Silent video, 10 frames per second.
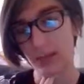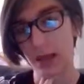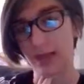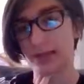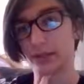
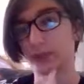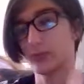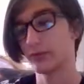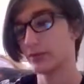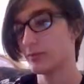And then when
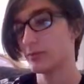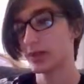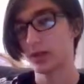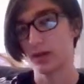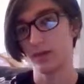
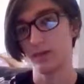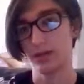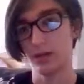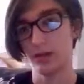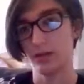Primarina comes
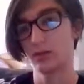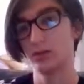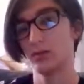in,